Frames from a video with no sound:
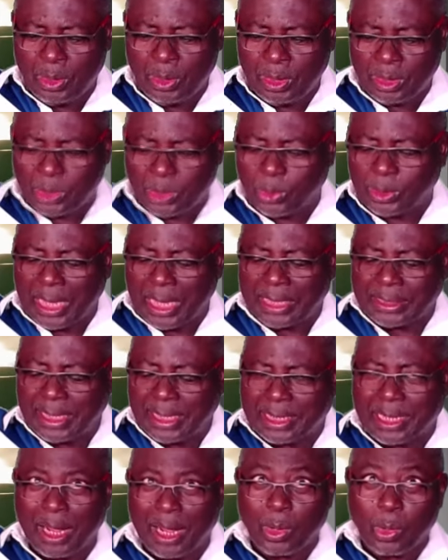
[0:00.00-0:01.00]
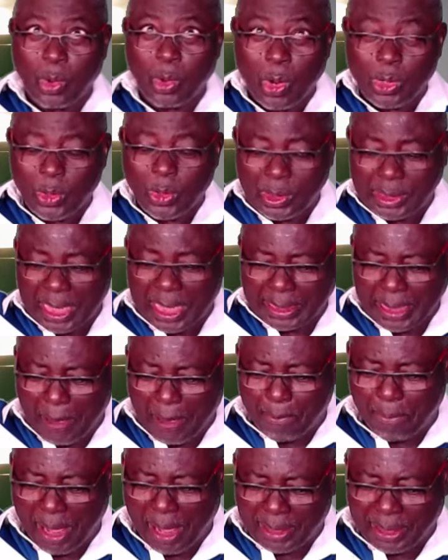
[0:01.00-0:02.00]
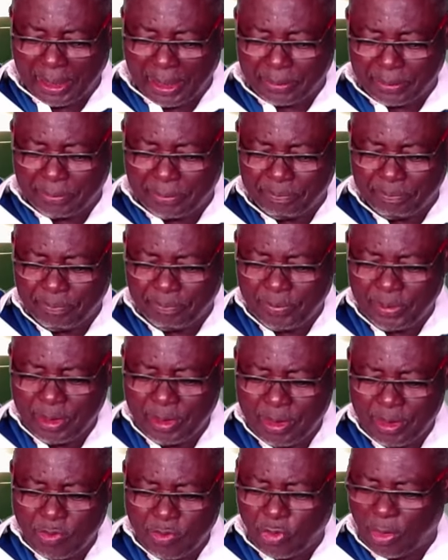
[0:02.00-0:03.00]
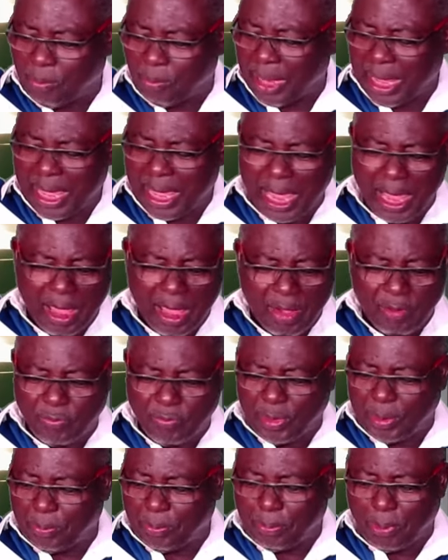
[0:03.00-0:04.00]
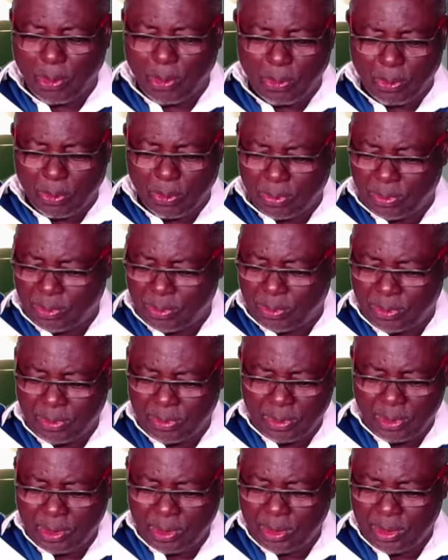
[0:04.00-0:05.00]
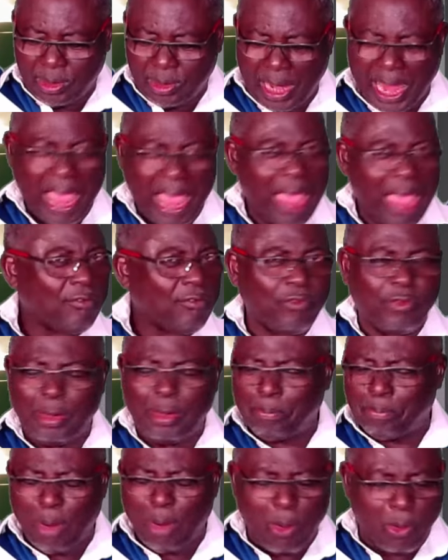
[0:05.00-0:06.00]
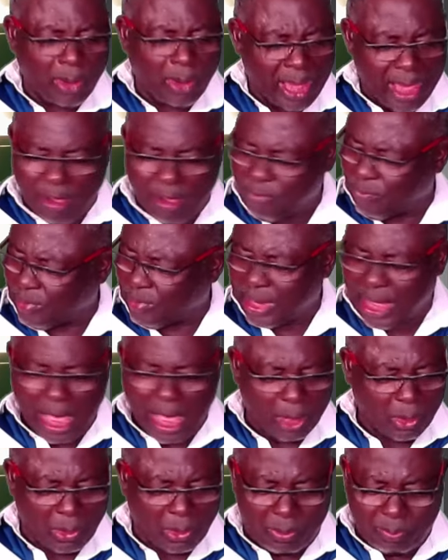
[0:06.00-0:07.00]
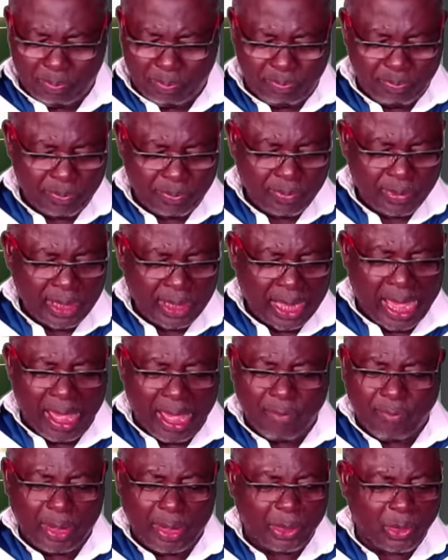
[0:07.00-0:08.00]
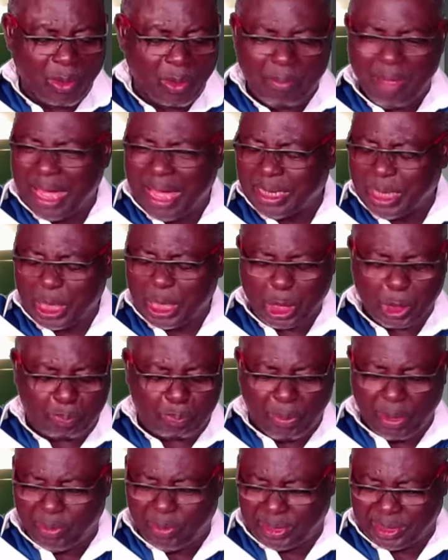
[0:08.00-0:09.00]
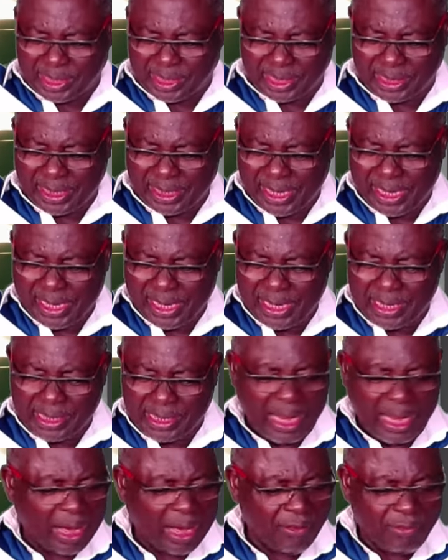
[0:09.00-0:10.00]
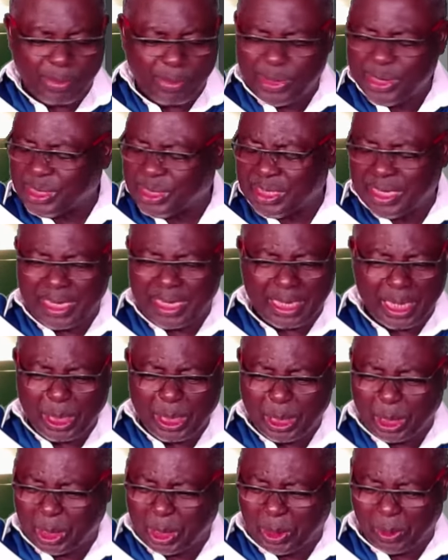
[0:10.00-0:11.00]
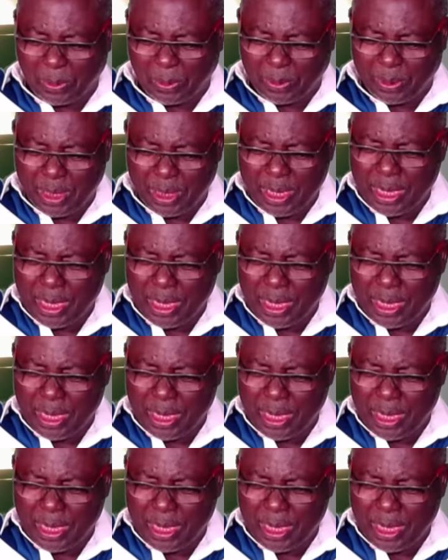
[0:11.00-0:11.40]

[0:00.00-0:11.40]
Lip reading: so that they can run under that banner from every bow, every arrow, every nomadic spirit that have risen against you